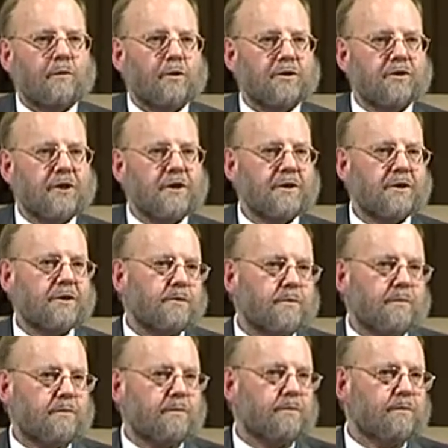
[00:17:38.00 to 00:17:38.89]
which
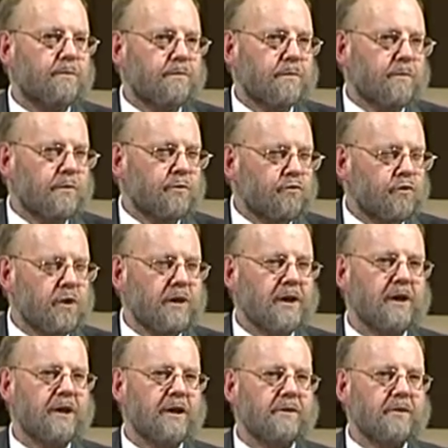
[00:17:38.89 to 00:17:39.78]
is
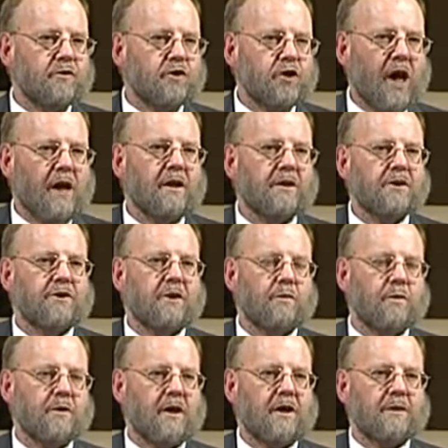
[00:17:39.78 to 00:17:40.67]
really
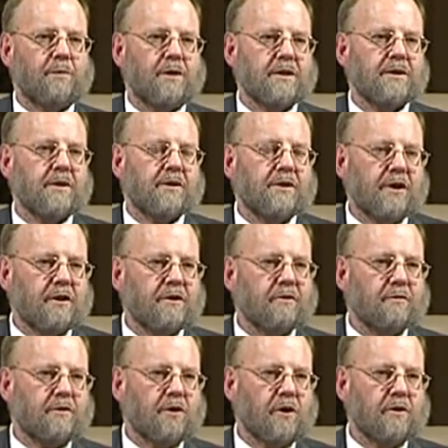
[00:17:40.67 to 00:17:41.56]
challenging with our present
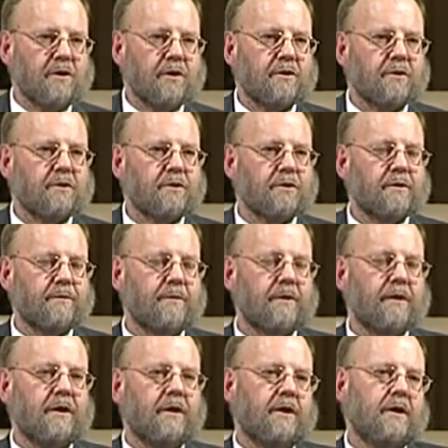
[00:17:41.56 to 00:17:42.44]
state of knowledge.
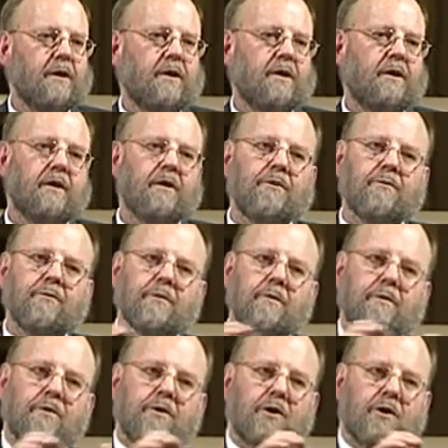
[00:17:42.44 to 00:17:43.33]

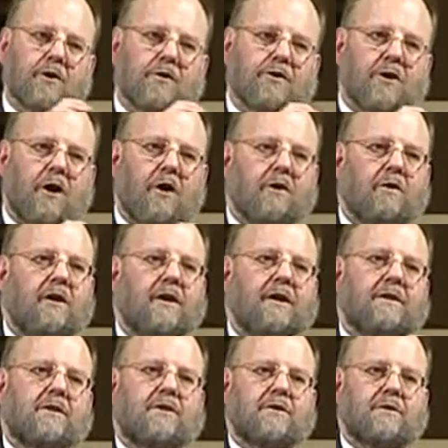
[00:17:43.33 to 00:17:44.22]
You can
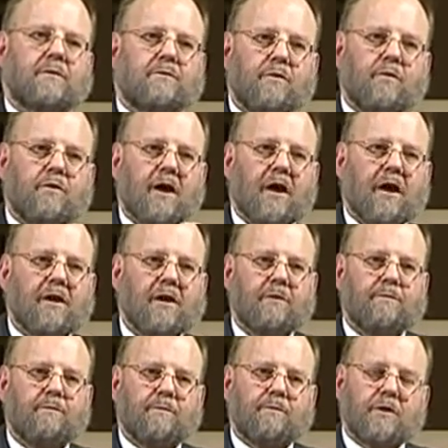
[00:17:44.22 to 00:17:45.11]
tolerate
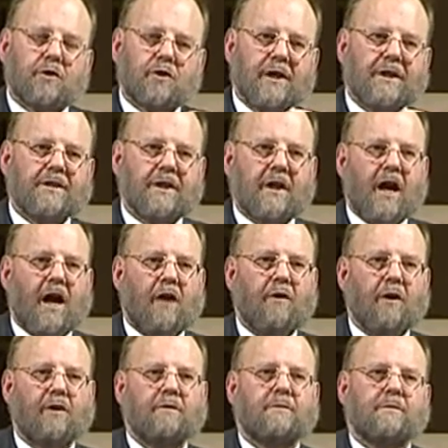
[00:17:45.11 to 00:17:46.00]
rather greater
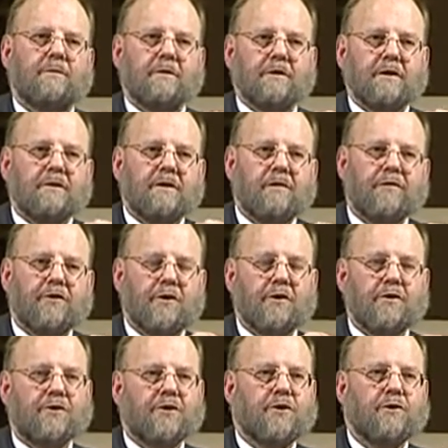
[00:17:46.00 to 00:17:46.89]
error if you're
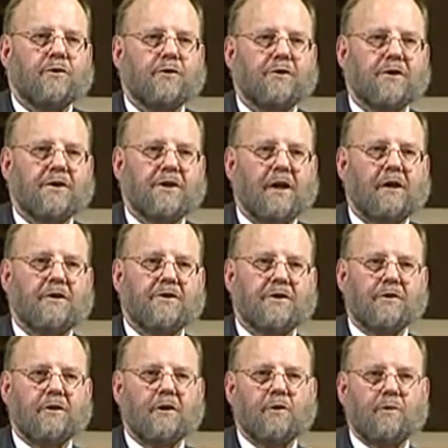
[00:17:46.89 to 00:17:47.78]
going to use the
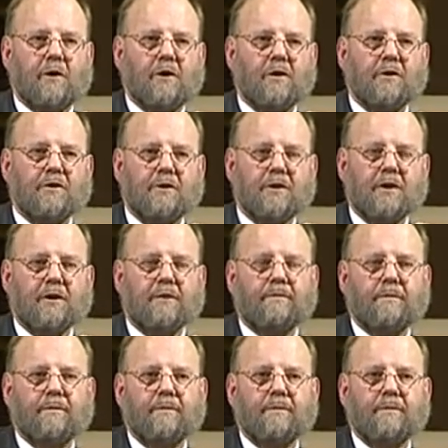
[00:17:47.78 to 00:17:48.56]
cells in the laboratory